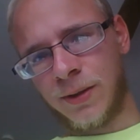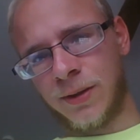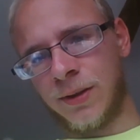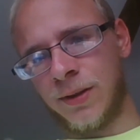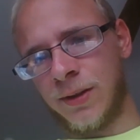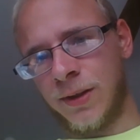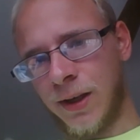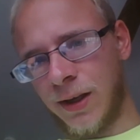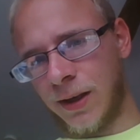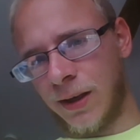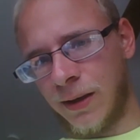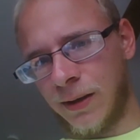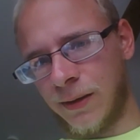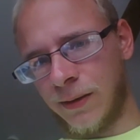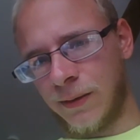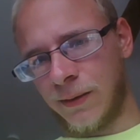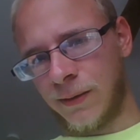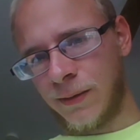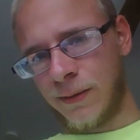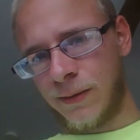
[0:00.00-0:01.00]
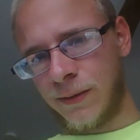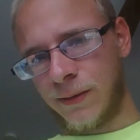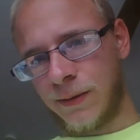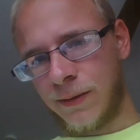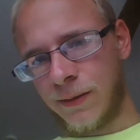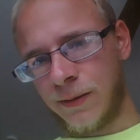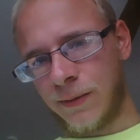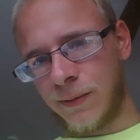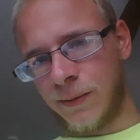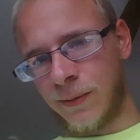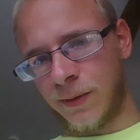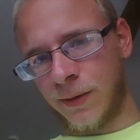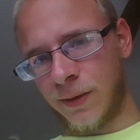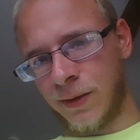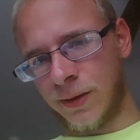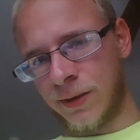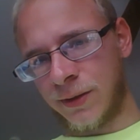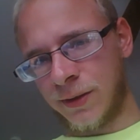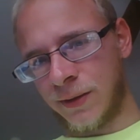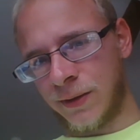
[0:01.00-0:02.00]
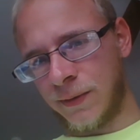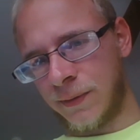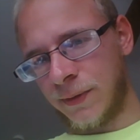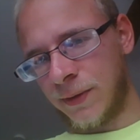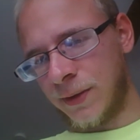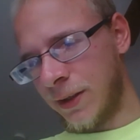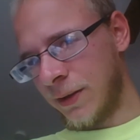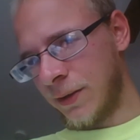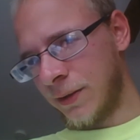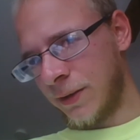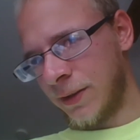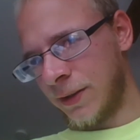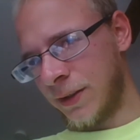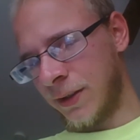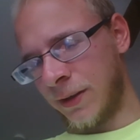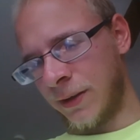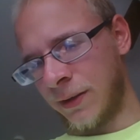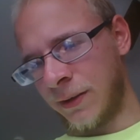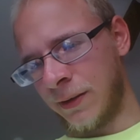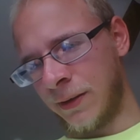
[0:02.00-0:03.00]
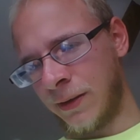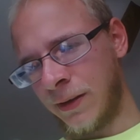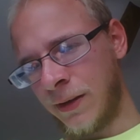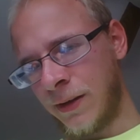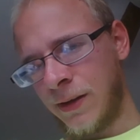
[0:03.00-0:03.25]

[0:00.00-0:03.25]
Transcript: Now, we're going to shift gears here